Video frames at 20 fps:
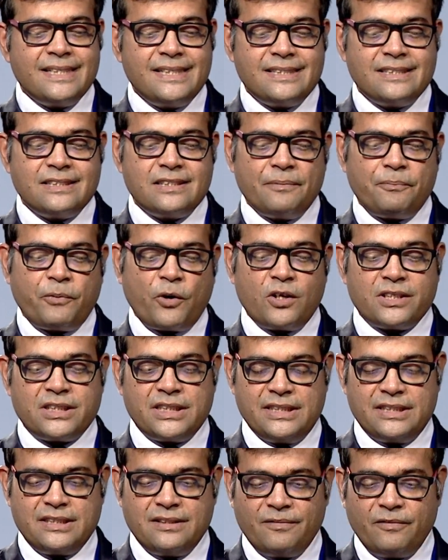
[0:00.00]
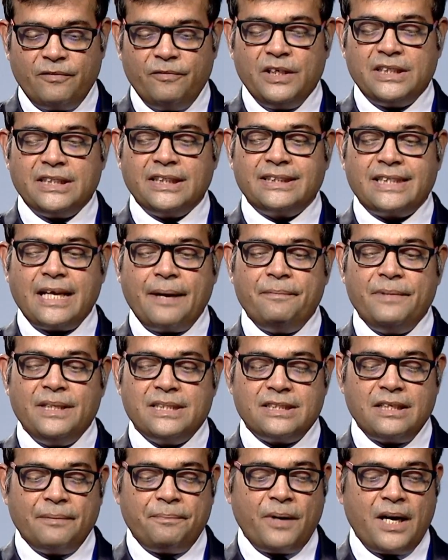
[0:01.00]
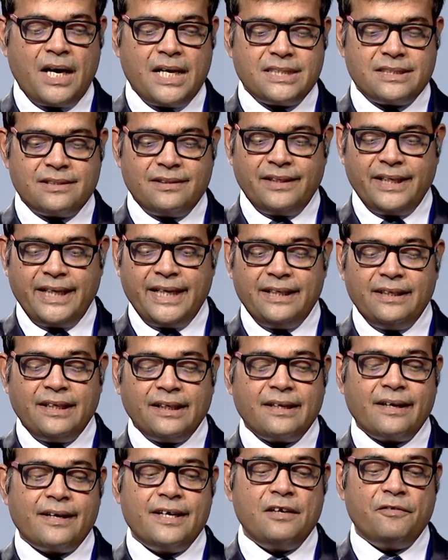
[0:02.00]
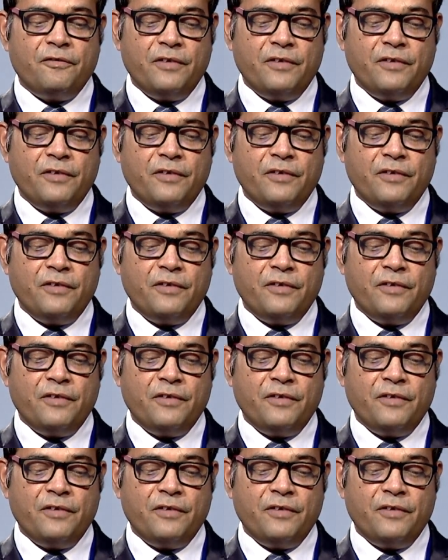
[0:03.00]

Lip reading: is a process which examines the past and the current